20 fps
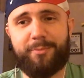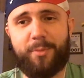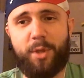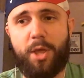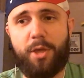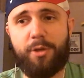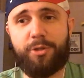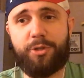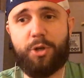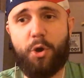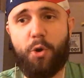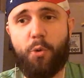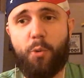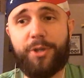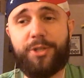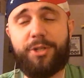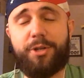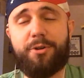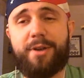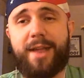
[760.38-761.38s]
So
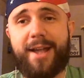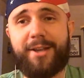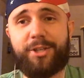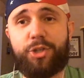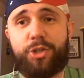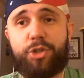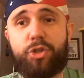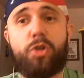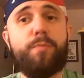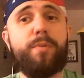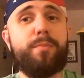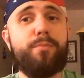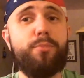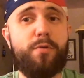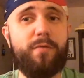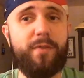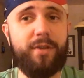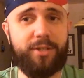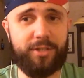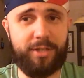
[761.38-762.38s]
what's your next stupid
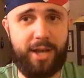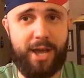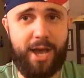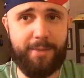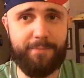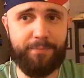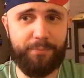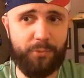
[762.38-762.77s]
movie, Scott?